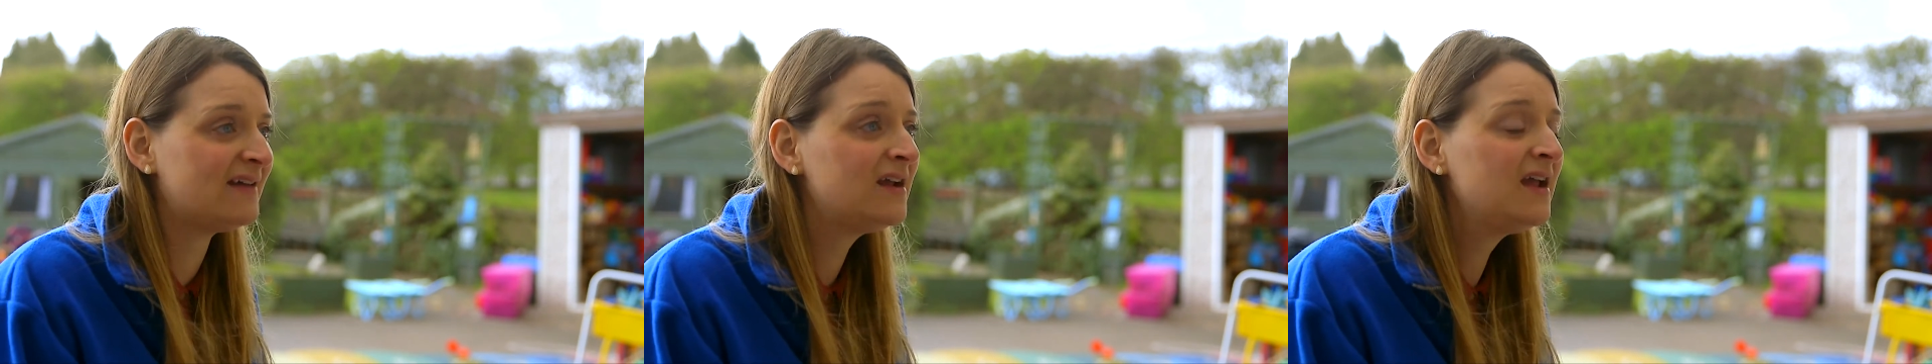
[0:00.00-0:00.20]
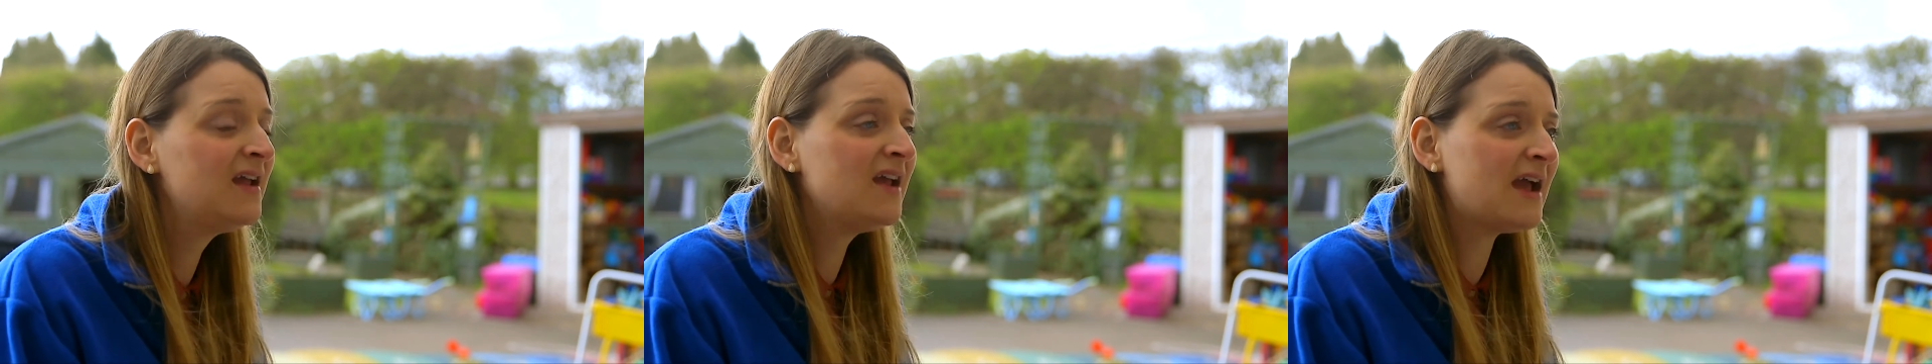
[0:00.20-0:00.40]

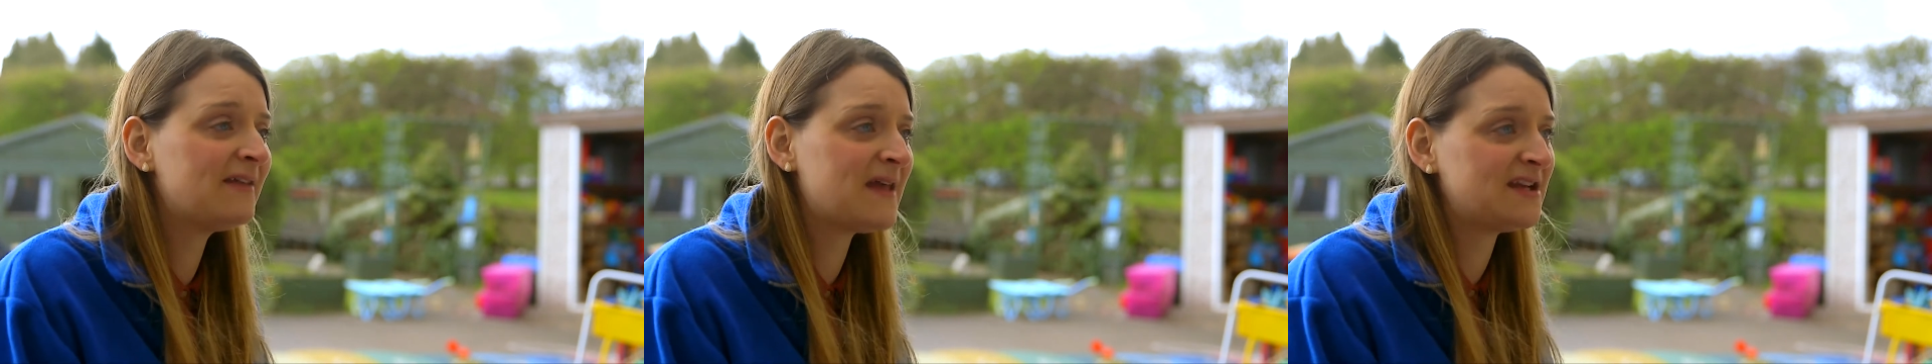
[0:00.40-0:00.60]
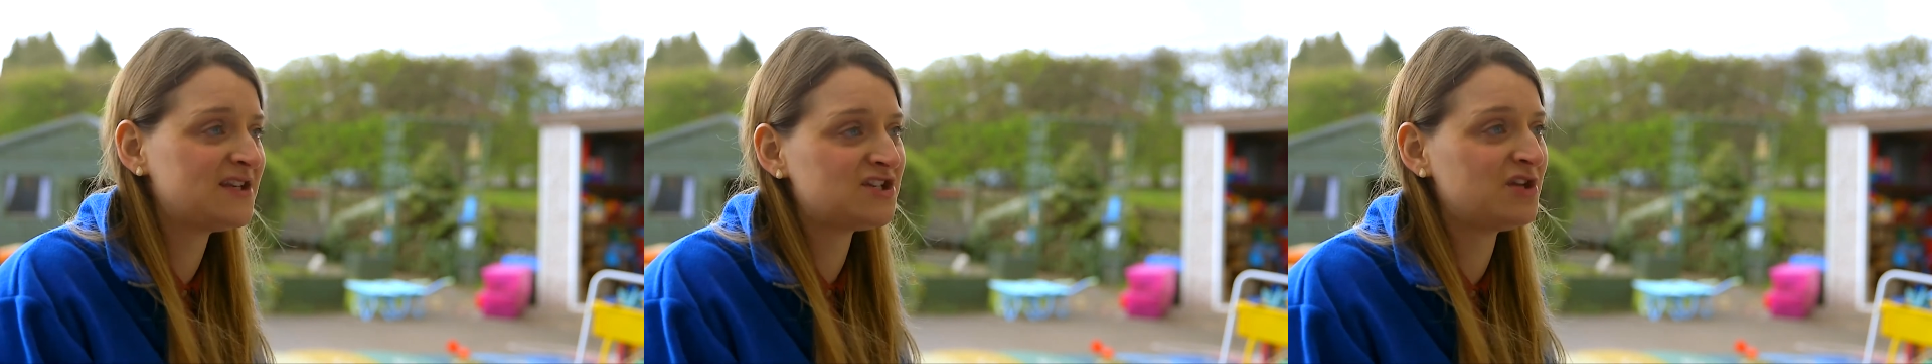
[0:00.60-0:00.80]

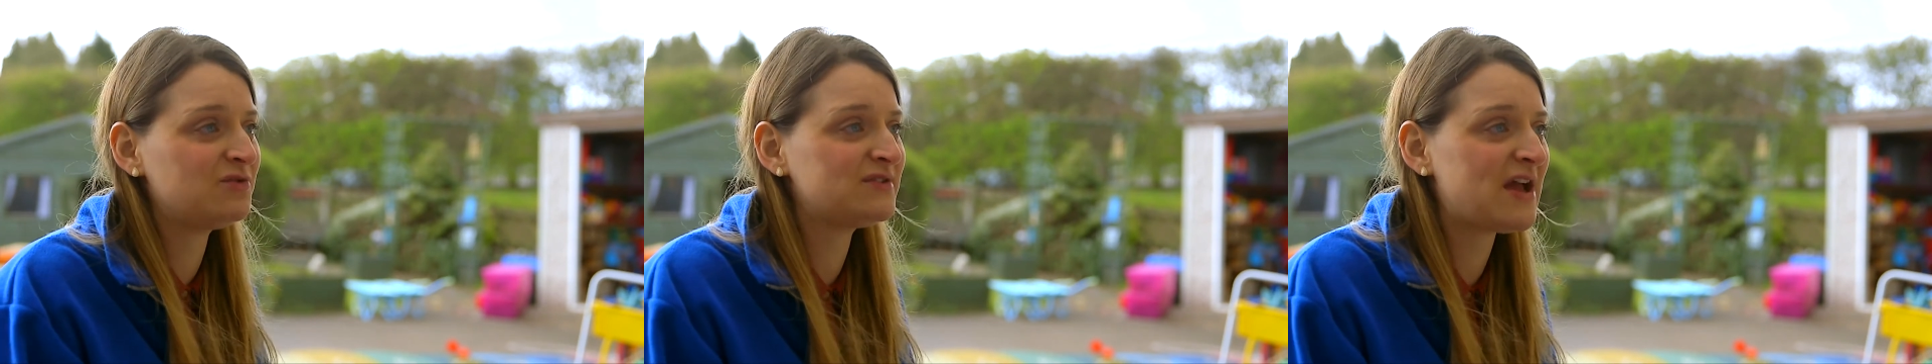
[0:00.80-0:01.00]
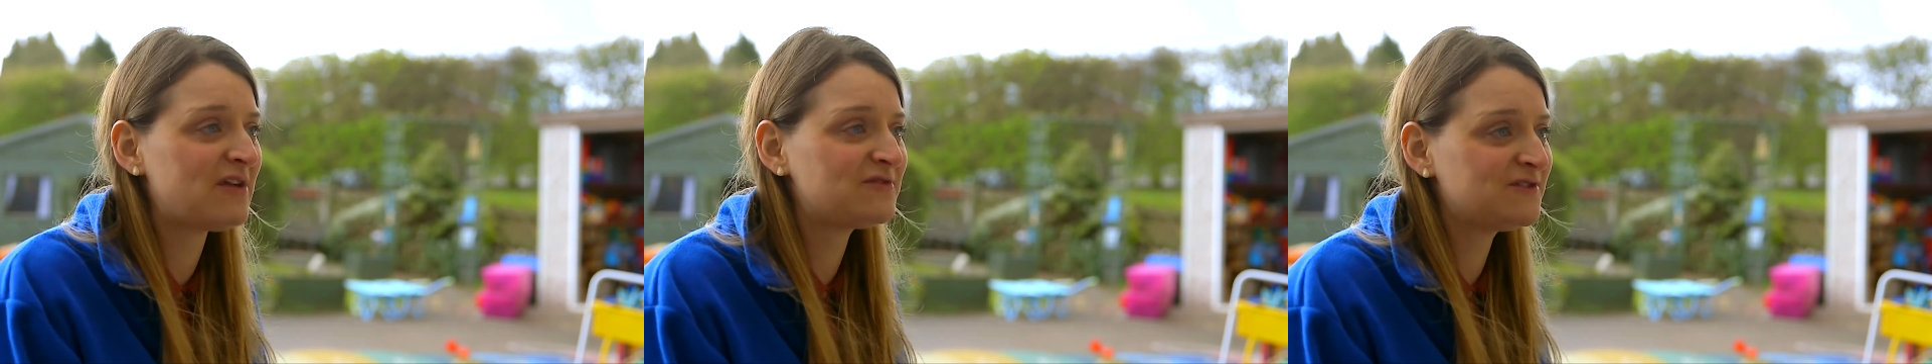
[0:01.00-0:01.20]
and then she
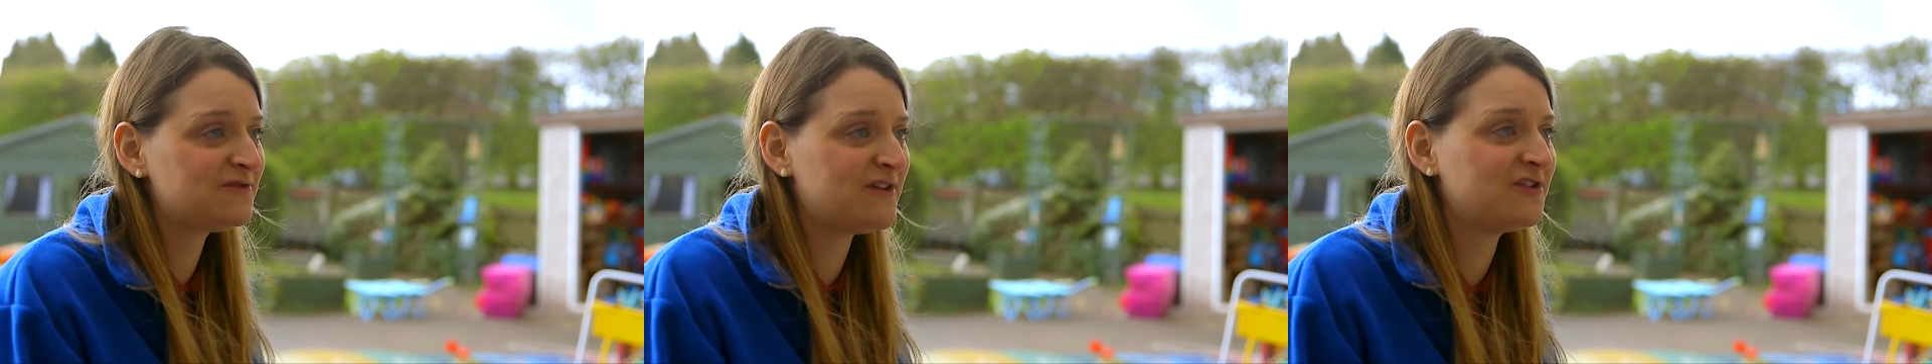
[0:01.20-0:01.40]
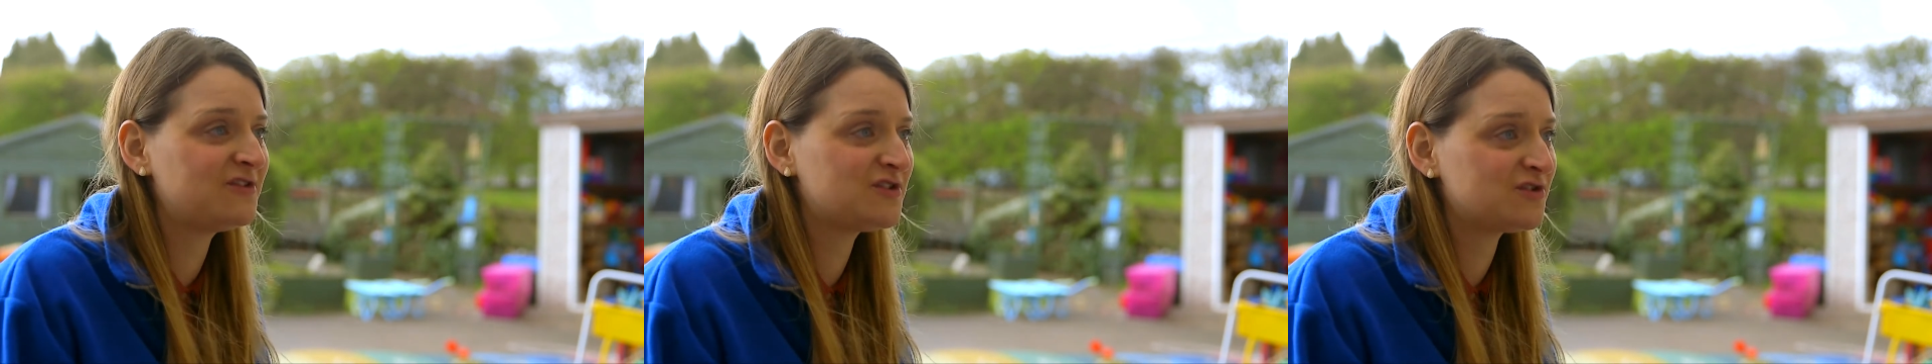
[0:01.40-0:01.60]
would have to
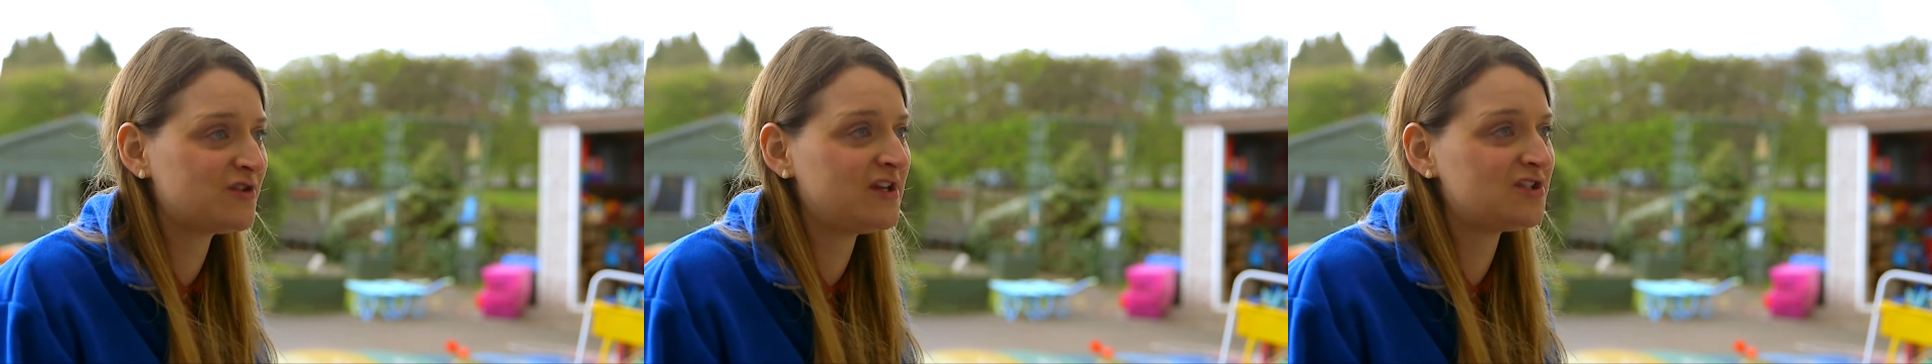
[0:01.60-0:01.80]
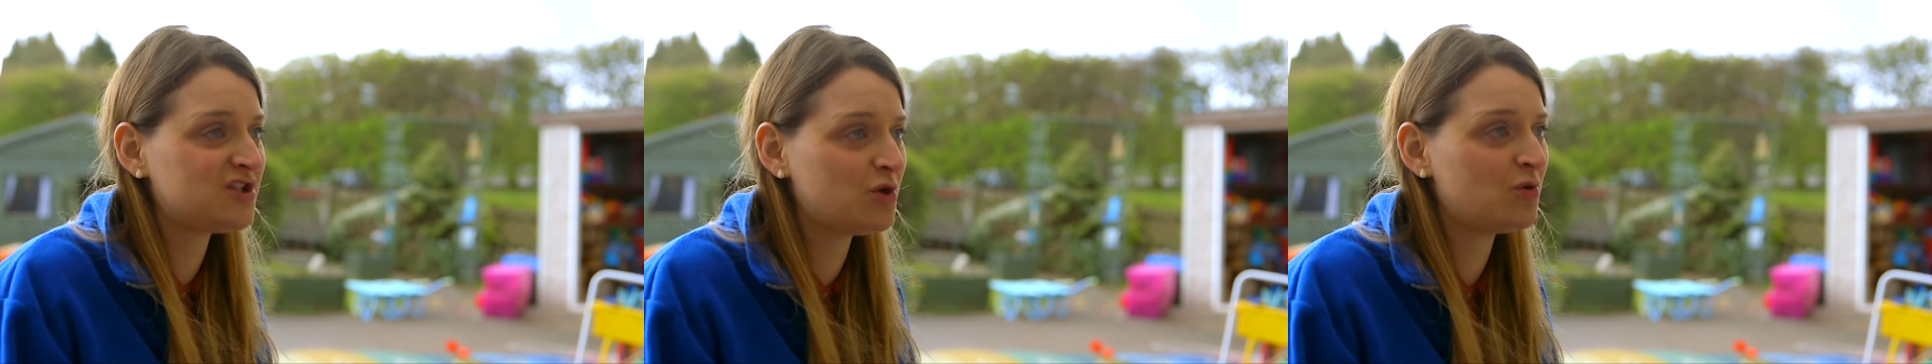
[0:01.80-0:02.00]
filter
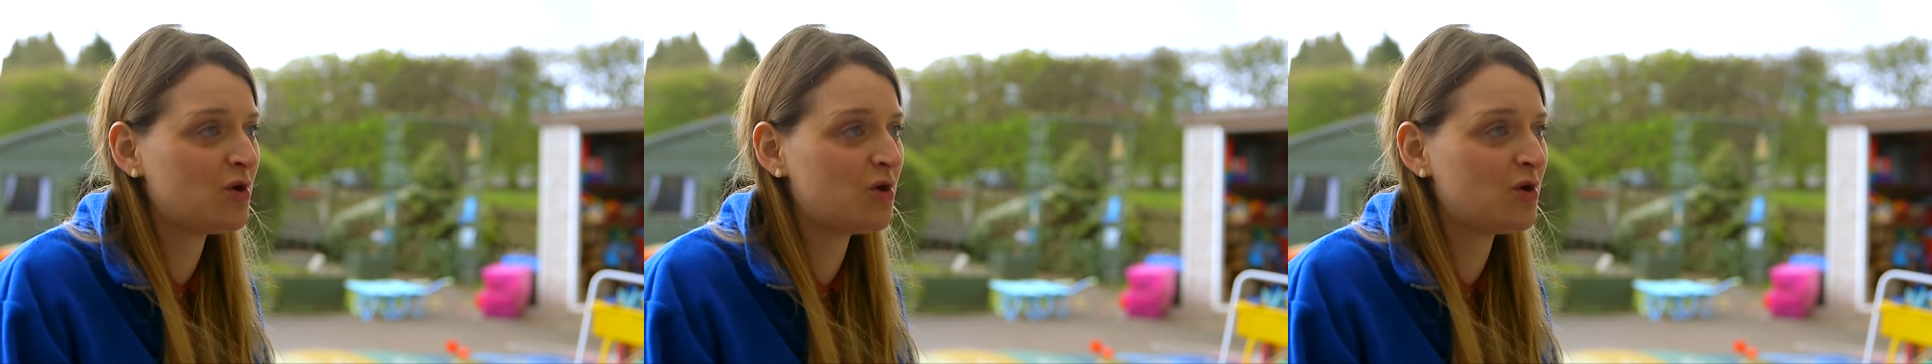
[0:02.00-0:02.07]
it to